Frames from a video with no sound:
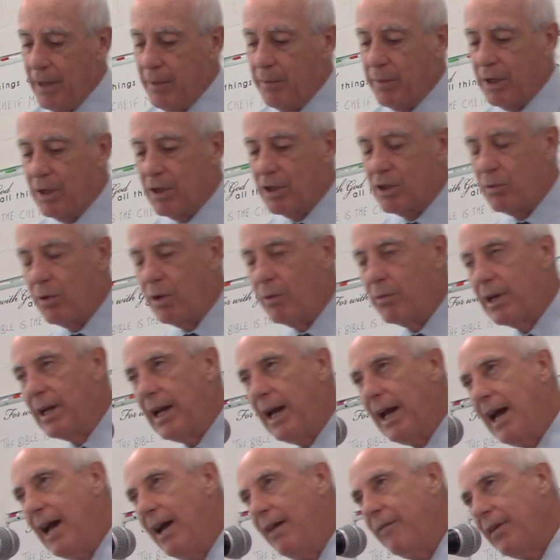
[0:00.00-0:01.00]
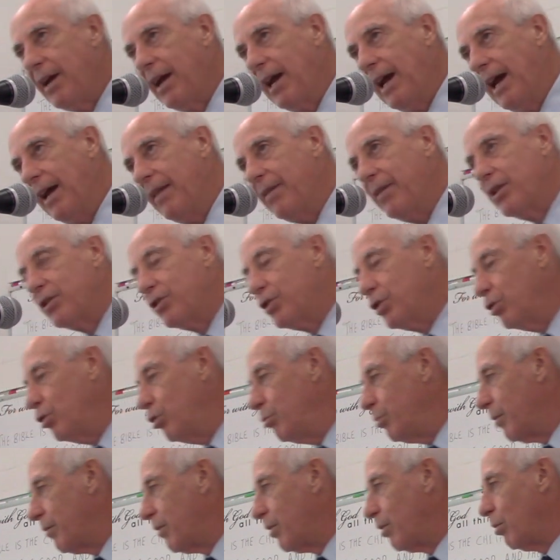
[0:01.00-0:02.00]
because what we have at the
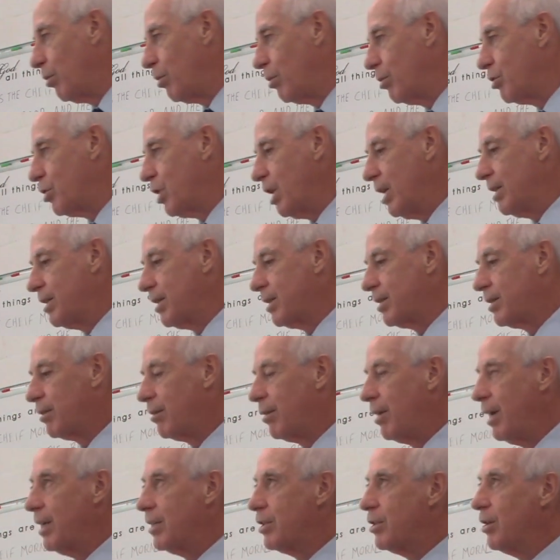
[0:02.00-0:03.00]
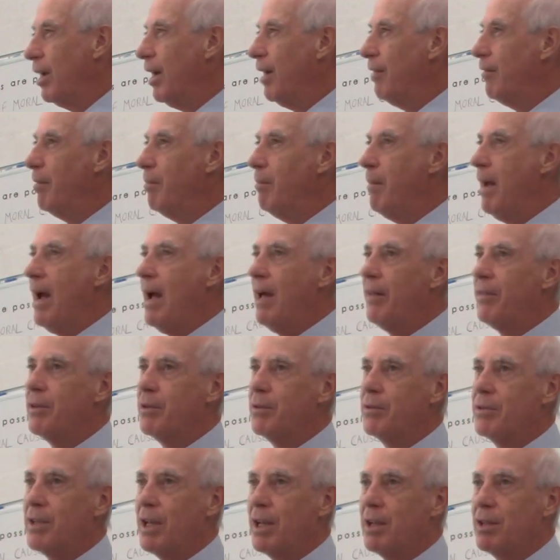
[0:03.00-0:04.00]
tomb of the Lord Jesus Christ, you have in
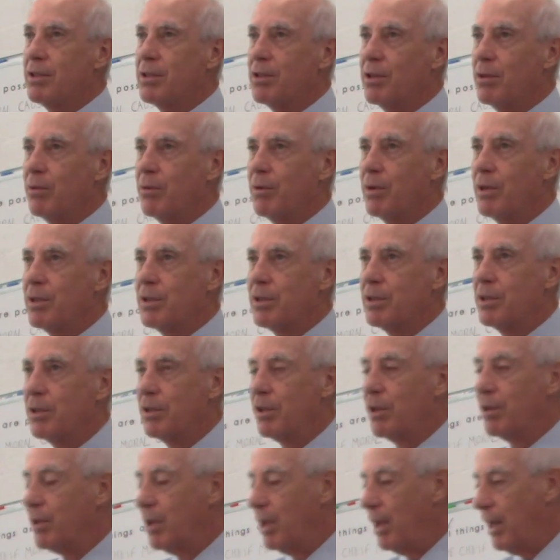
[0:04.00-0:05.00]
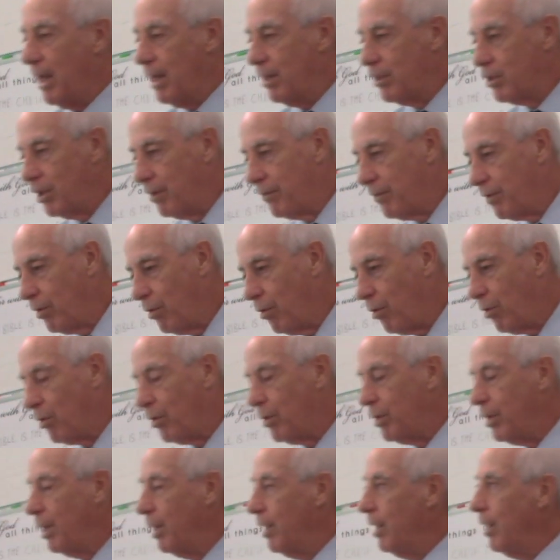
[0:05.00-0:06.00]
Matthew says there was the angel of the
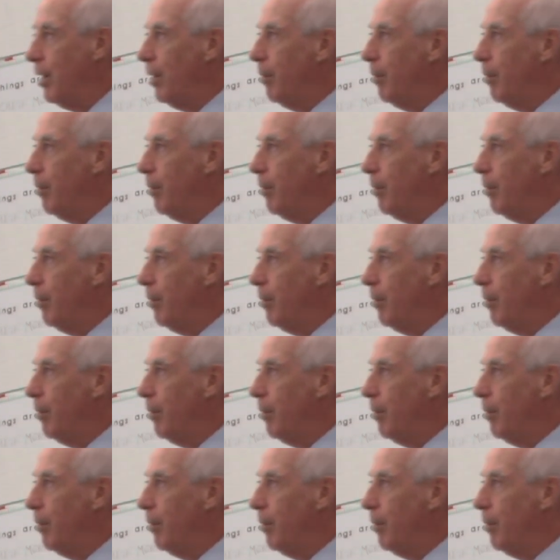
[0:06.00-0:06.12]
Lord.